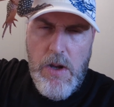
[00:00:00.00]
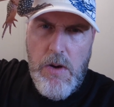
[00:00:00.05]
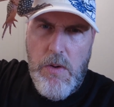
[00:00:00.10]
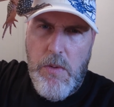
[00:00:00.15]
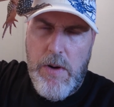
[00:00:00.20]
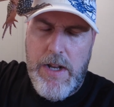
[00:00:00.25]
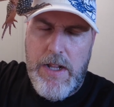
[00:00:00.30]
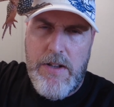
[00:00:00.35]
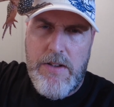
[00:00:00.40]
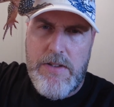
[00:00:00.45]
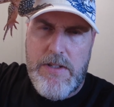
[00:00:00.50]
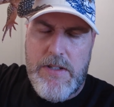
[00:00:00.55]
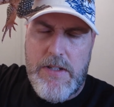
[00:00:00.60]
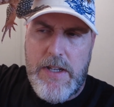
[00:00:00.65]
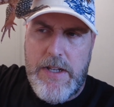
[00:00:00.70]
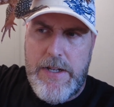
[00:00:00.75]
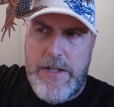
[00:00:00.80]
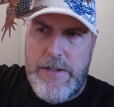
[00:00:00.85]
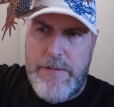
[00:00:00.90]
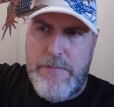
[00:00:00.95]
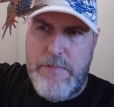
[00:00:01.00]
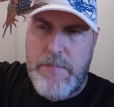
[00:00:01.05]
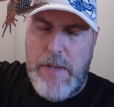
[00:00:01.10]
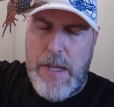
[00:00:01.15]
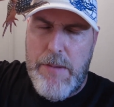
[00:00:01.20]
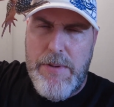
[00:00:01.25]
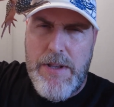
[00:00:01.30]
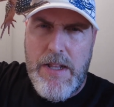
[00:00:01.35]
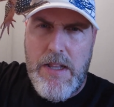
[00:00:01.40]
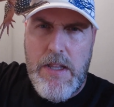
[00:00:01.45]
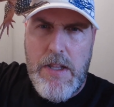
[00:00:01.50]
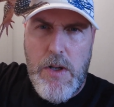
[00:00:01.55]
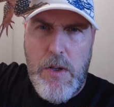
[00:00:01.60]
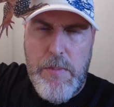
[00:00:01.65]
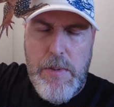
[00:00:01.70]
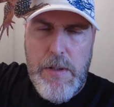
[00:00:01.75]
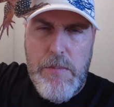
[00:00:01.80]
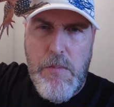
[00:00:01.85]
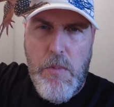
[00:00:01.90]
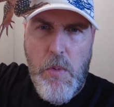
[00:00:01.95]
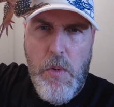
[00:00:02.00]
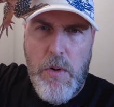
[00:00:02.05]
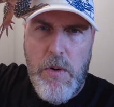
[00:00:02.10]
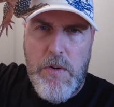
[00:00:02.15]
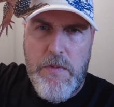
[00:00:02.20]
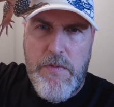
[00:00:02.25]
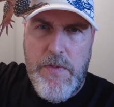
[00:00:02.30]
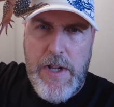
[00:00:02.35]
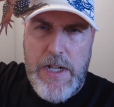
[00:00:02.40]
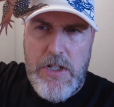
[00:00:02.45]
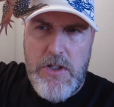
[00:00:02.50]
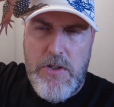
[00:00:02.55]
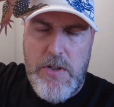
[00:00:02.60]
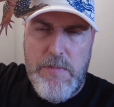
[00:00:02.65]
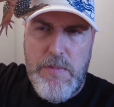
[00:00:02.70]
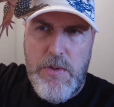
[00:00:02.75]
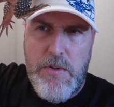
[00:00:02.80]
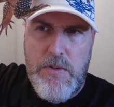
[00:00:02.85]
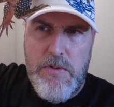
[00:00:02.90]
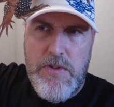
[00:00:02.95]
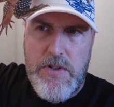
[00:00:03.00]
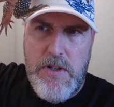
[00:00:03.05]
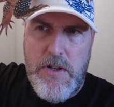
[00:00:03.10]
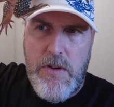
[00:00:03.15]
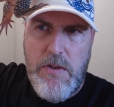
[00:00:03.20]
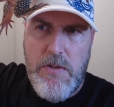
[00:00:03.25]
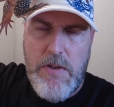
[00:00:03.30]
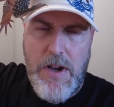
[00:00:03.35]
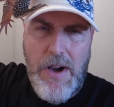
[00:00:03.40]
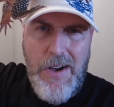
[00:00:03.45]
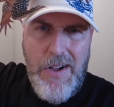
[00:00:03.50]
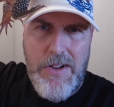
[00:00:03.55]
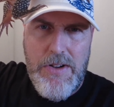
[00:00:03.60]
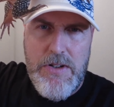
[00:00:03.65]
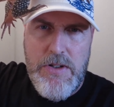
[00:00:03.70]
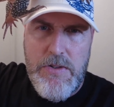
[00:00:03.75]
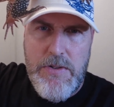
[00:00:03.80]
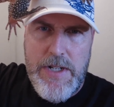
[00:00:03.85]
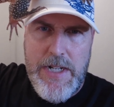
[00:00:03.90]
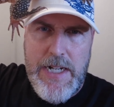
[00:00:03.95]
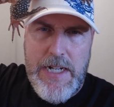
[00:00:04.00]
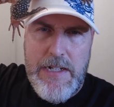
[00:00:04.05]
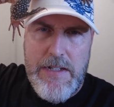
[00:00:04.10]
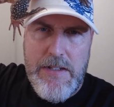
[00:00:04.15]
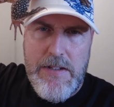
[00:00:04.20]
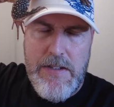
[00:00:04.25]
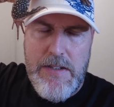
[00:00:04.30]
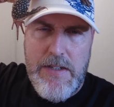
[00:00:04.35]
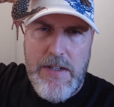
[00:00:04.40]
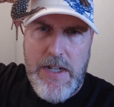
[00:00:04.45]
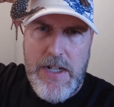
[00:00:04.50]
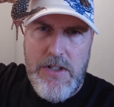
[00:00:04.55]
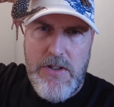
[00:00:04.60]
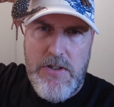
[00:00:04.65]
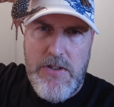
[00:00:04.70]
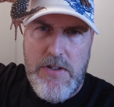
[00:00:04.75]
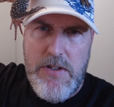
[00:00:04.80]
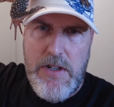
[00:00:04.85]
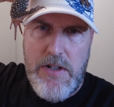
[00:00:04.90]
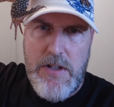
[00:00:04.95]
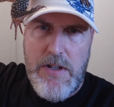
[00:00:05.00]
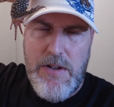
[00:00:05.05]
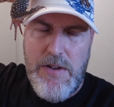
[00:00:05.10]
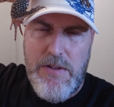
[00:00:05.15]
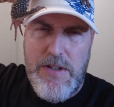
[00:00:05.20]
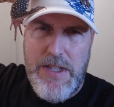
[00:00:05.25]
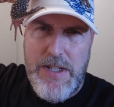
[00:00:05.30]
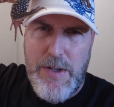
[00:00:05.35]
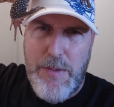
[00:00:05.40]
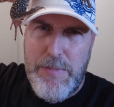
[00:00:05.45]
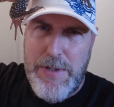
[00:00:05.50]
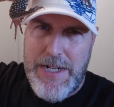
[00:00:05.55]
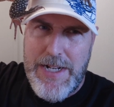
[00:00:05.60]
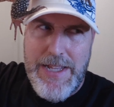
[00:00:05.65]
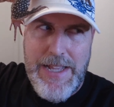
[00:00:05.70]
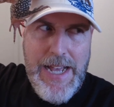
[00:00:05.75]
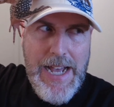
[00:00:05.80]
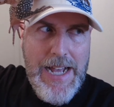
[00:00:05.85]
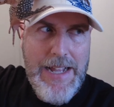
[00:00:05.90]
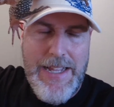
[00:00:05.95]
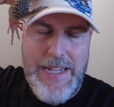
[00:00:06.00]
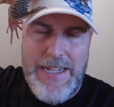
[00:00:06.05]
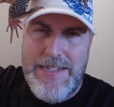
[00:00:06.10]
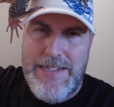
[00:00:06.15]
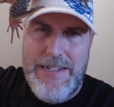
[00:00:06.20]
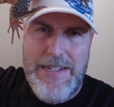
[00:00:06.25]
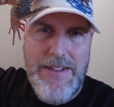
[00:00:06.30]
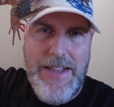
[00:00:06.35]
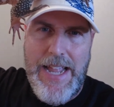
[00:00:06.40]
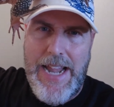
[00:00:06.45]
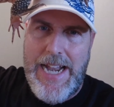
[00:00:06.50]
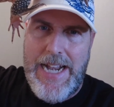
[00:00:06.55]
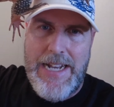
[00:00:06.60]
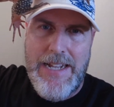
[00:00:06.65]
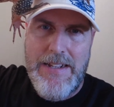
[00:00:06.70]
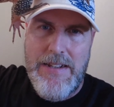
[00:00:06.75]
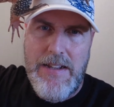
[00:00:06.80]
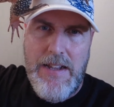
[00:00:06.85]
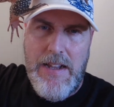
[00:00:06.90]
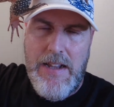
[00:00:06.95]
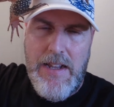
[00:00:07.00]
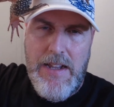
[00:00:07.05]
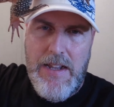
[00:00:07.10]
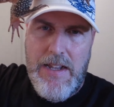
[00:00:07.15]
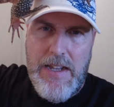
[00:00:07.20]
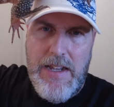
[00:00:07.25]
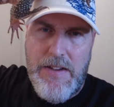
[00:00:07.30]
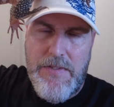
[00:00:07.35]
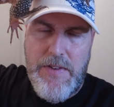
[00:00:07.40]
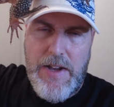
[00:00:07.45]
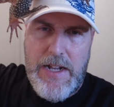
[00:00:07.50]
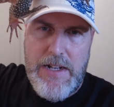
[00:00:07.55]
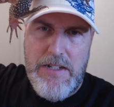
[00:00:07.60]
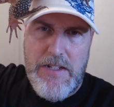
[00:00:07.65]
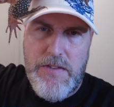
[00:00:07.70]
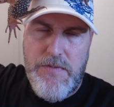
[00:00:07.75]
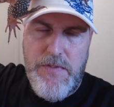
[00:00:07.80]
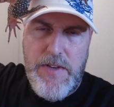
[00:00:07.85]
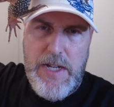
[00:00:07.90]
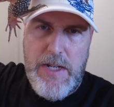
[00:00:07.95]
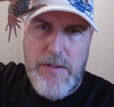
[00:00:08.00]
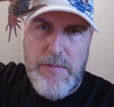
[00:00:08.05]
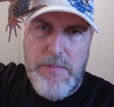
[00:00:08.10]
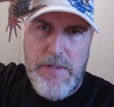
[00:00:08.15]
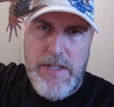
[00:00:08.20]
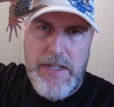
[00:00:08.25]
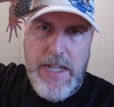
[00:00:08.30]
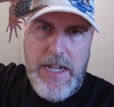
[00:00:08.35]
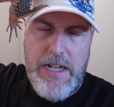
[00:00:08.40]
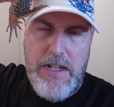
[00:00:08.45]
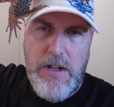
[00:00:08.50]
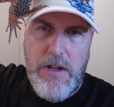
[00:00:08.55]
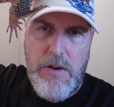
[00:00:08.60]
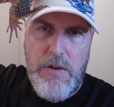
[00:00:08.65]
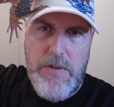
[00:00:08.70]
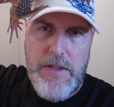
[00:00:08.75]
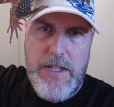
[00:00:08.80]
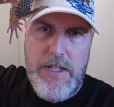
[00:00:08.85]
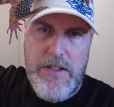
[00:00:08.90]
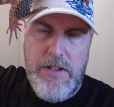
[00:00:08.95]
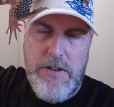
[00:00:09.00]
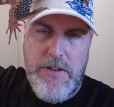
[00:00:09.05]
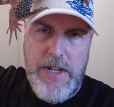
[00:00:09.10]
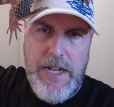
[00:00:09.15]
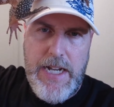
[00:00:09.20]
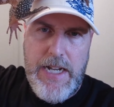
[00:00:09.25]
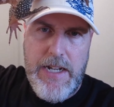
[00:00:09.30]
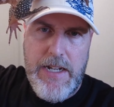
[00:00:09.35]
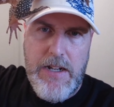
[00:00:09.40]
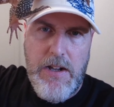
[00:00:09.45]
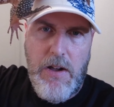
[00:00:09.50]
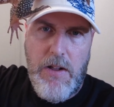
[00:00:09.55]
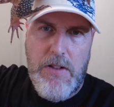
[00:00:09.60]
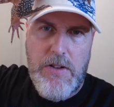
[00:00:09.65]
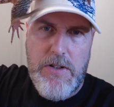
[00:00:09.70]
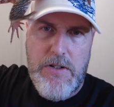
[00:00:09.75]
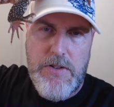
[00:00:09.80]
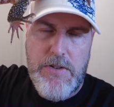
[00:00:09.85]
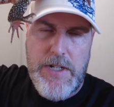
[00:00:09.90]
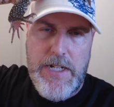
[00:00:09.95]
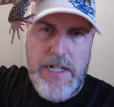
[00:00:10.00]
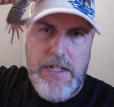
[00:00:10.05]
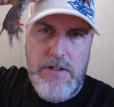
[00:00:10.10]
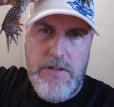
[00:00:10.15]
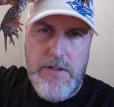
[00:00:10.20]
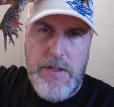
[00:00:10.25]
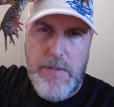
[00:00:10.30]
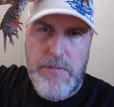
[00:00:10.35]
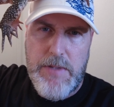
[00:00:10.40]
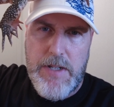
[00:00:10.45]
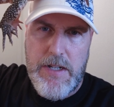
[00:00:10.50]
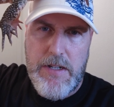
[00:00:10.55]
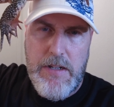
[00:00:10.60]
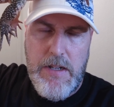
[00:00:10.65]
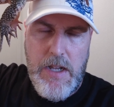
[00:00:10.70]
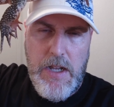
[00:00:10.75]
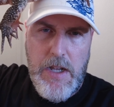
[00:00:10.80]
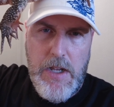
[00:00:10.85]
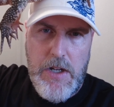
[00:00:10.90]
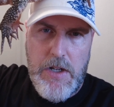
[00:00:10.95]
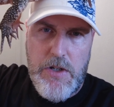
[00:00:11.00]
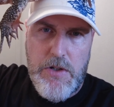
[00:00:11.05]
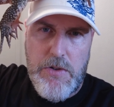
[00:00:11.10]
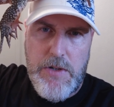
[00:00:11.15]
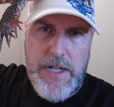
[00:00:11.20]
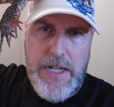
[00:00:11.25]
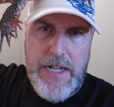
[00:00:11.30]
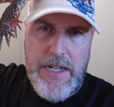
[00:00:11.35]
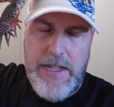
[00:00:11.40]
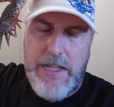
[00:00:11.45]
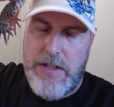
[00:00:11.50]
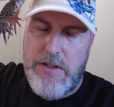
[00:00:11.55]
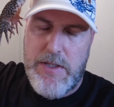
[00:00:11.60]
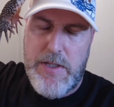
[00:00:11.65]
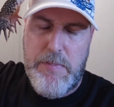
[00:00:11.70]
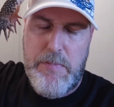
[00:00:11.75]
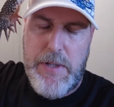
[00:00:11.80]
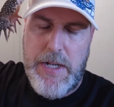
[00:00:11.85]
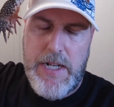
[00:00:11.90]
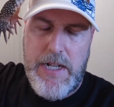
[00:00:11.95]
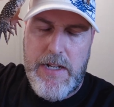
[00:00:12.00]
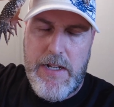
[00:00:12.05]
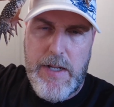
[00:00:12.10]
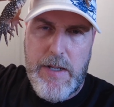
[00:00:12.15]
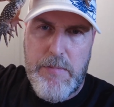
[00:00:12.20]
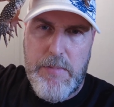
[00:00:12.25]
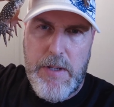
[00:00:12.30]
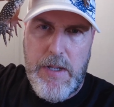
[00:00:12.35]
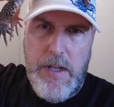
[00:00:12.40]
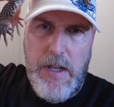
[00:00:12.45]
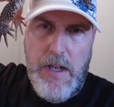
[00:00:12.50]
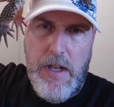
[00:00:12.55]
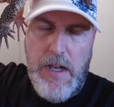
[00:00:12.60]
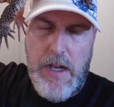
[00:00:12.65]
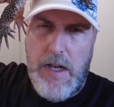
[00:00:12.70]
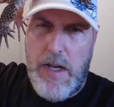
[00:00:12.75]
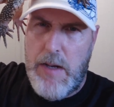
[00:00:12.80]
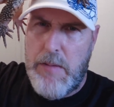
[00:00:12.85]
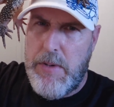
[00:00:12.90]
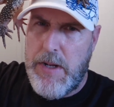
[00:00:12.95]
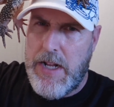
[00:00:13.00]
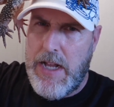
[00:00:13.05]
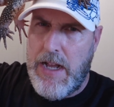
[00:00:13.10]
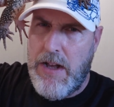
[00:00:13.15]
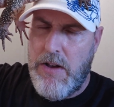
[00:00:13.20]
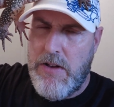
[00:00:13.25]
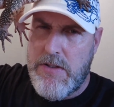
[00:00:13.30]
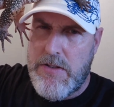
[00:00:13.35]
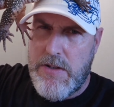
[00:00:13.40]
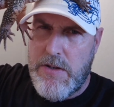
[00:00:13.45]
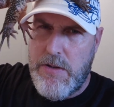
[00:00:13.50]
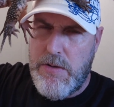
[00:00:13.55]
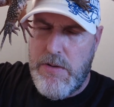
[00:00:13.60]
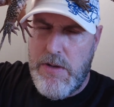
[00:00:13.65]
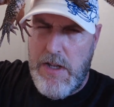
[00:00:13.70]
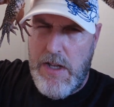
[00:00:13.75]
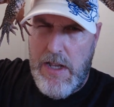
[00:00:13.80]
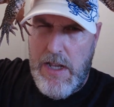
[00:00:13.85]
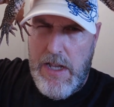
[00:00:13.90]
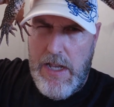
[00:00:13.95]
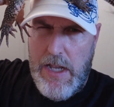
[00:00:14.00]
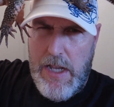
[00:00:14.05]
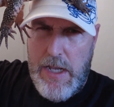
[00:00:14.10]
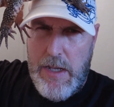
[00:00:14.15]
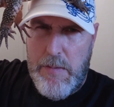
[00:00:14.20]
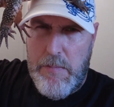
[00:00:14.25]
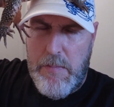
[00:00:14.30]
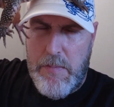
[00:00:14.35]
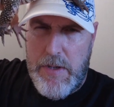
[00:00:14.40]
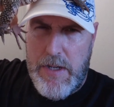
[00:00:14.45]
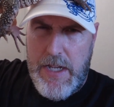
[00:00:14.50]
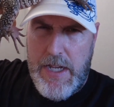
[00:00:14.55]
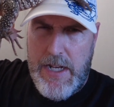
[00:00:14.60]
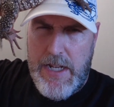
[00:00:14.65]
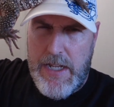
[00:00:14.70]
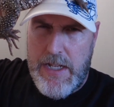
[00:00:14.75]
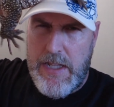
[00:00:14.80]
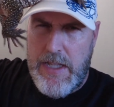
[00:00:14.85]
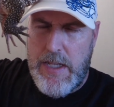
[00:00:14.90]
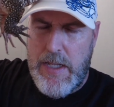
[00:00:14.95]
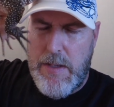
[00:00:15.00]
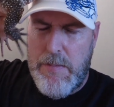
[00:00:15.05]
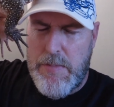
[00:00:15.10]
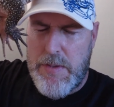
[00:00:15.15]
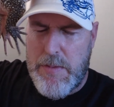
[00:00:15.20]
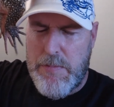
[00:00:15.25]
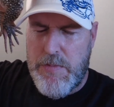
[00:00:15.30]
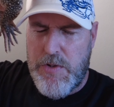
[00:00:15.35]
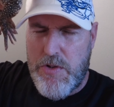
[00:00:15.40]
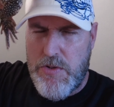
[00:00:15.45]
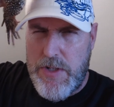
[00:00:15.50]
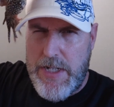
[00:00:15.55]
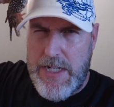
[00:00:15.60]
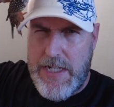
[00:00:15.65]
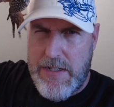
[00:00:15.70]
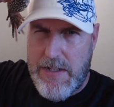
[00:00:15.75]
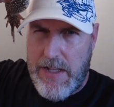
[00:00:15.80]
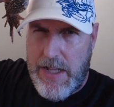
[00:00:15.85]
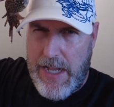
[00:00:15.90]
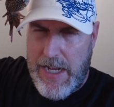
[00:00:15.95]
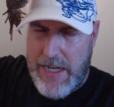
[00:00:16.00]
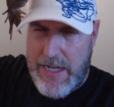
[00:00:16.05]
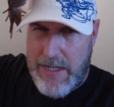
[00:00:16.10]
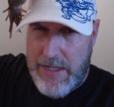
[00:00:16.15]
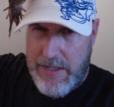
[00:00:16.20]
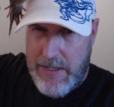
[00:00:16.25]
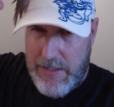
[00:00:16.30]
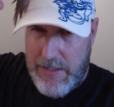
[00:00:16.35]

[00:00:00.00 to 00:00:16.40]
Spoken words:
What else? Maybe a little bit more vegetables, collard greens and such, a little bit of that. They still hate it. If I just feed them and they know that they're eating collard greens or something green, they'll spit it up. But I also am getting them some treats like